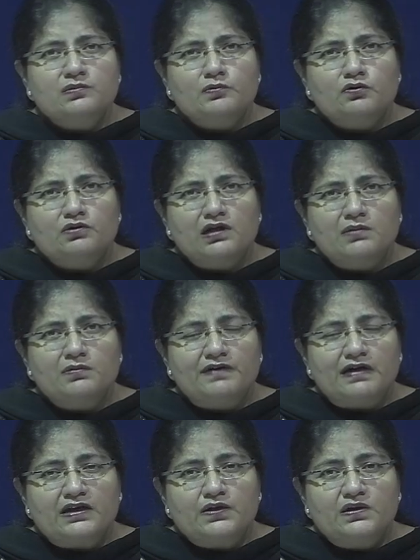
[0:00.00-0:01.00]
program
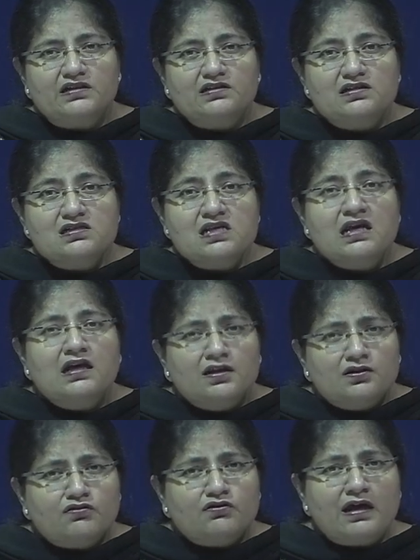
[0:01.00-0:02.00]
evaluators
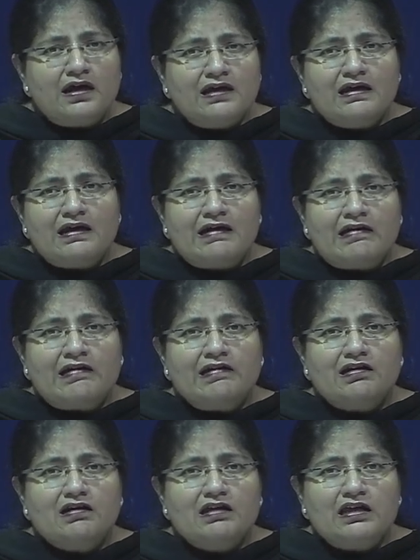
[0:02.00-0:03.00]
try and
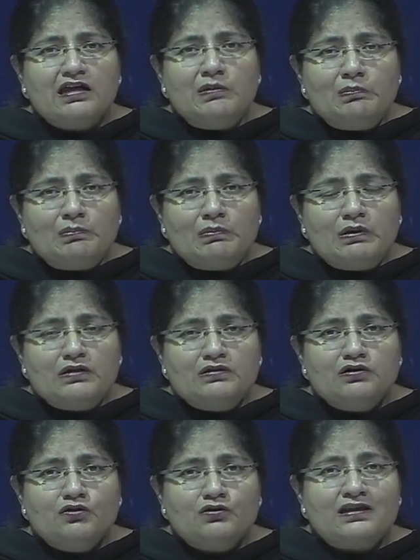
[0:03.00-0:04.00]

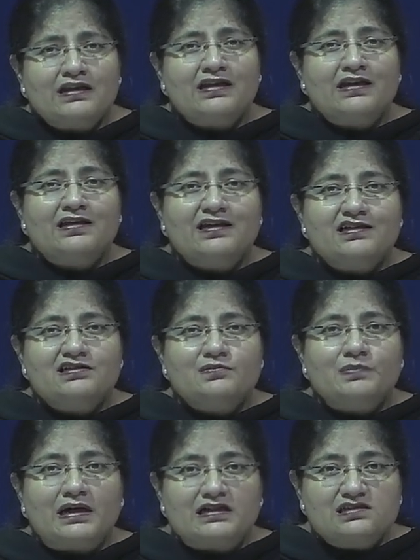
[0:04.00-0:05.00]
they engage in
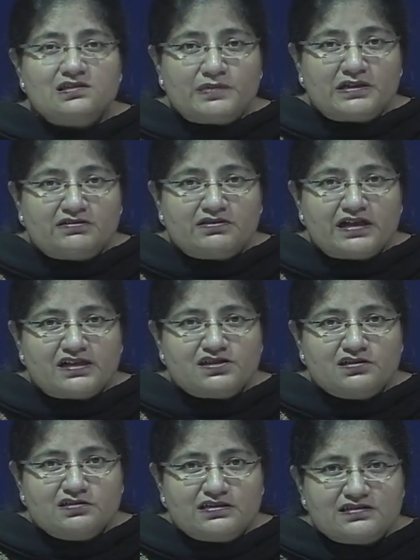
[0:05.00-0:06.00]
participatory action
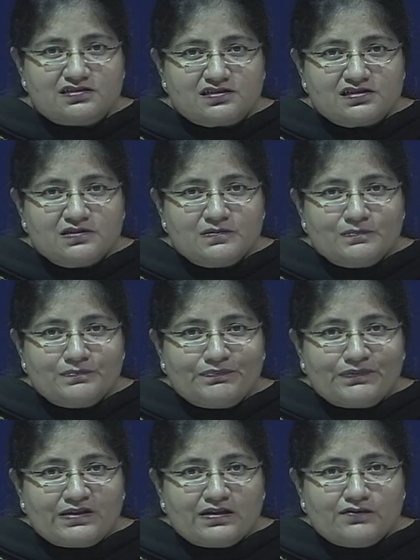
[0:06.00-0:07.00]
research.
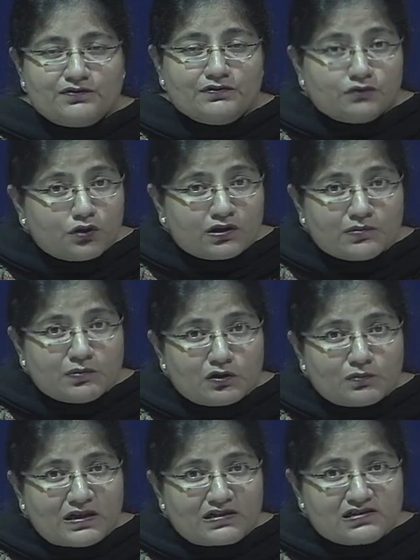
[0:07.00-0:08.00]
We've talked about
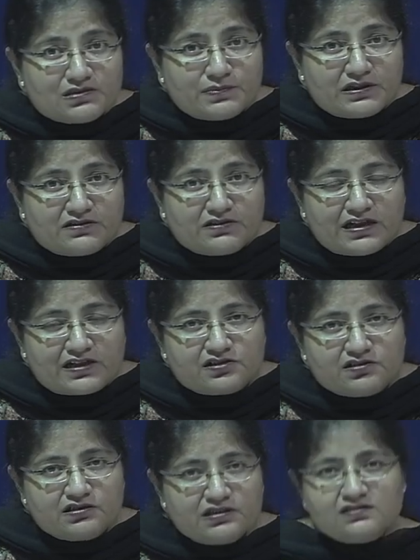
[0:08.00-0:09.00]
participatory
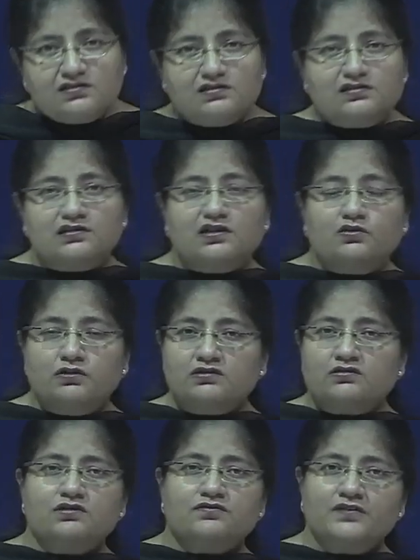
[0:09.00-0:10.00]
action research. They go into
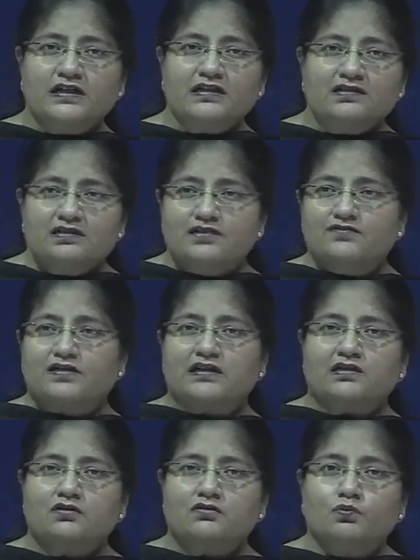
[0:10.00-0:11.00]
the field, they find
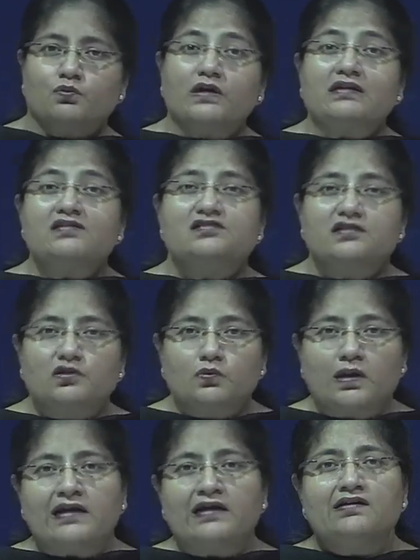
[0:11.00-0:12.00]
out what is
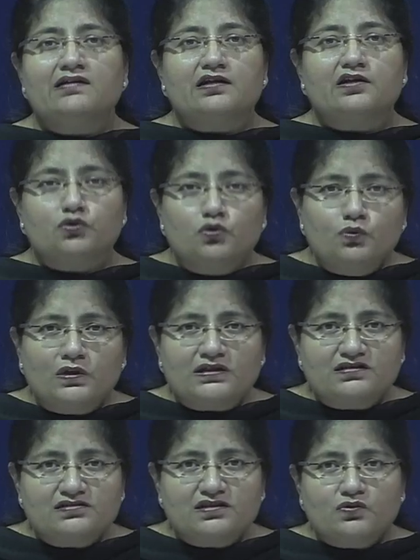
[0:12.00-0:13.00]
required, they do what
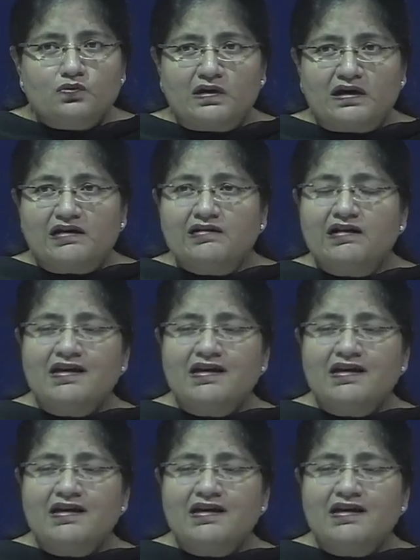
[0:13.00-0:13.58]
is required,